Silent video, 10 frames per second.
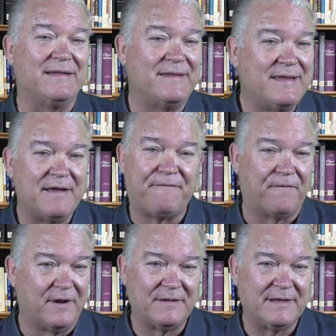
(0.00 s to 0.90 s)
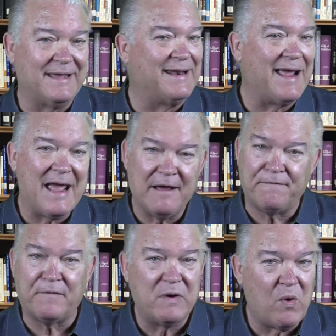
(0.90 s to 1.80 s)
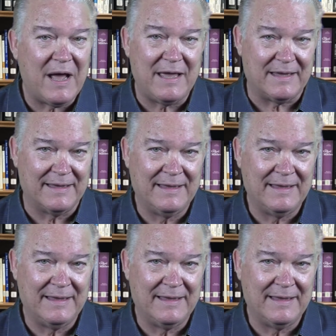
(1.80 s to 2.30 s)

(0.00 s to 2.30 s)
different in every way.